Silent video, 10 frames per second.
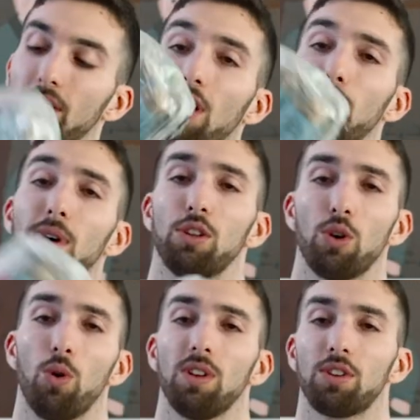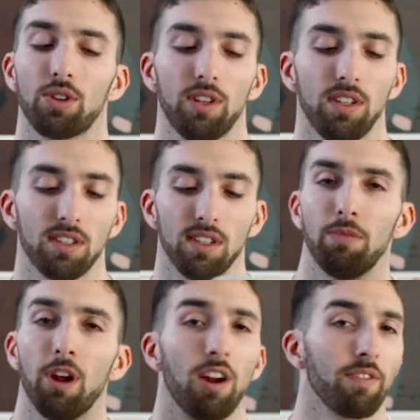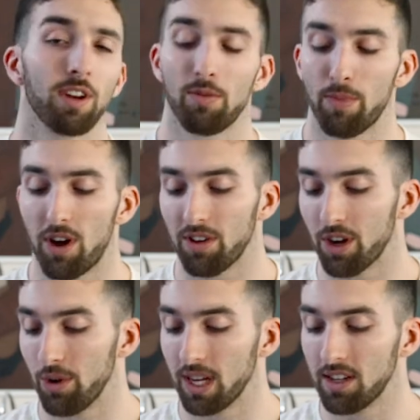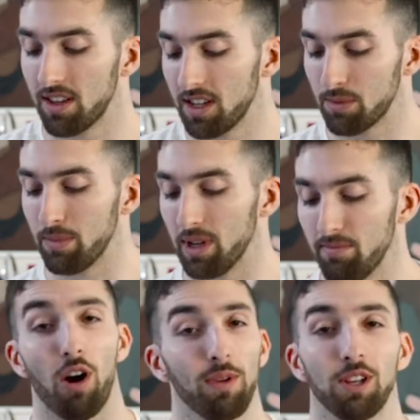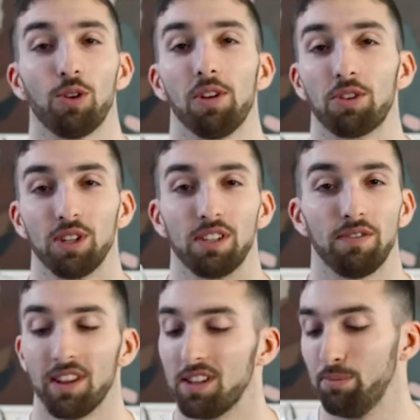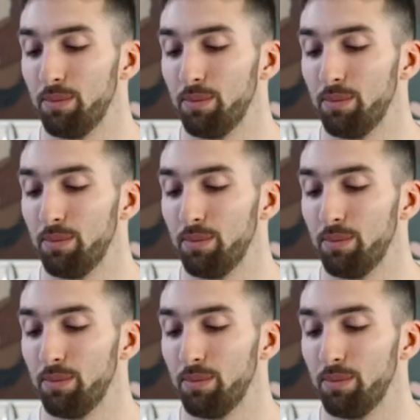I've got my toiletries. Not even gonna bother going into this, but all my toiletries fit in this